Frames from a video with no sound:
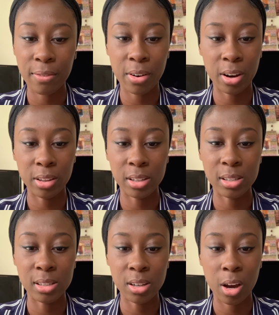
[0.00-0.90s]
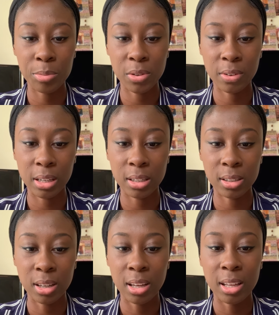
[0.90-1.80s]
for others in times of need,
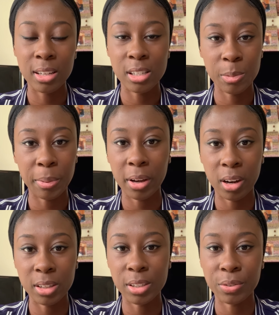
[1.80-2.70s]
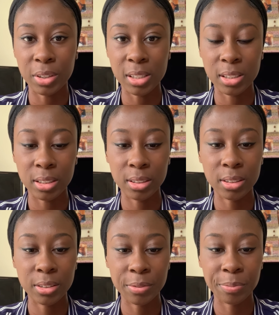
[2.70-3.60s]
despite our differences.